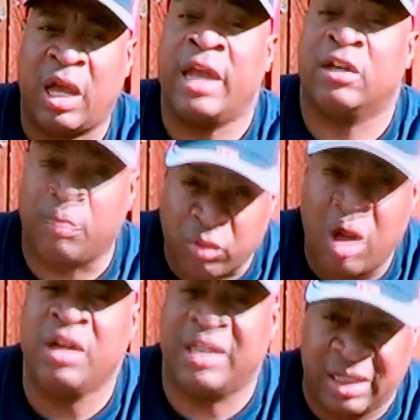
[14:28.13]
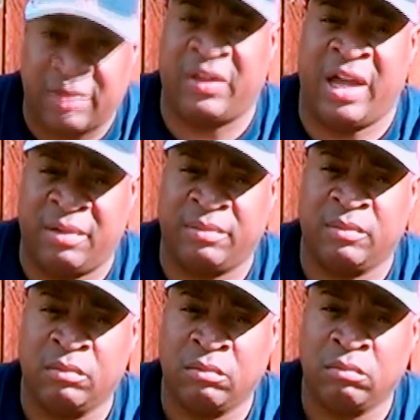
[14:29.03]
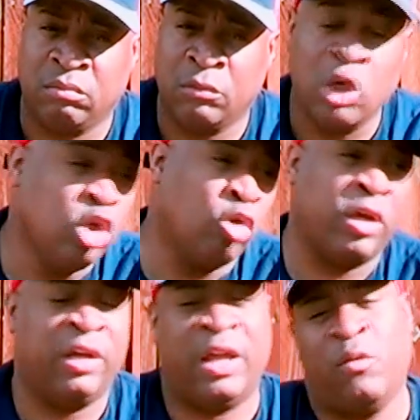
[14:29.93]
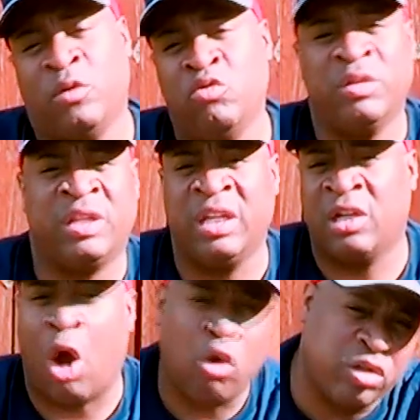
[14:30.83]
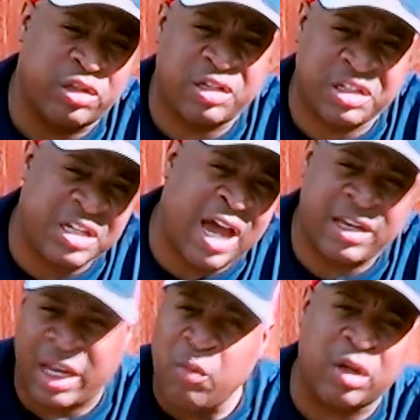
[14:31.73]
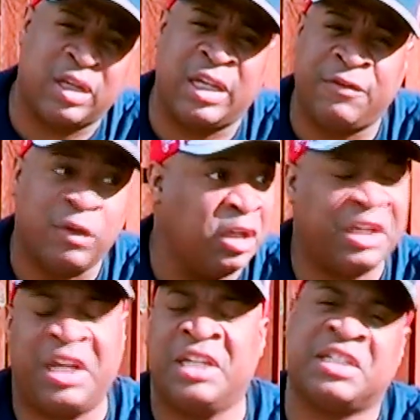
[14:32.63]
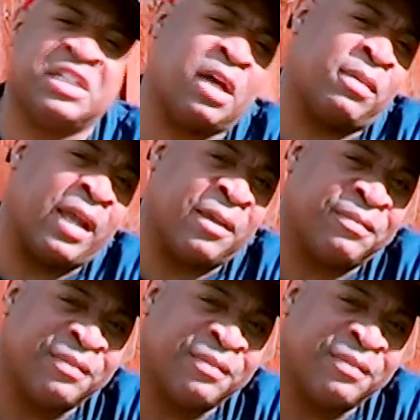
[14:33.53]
And LeBron did that. You don't hear that when you see coaches that decide they want to leave. Look at the NCAA.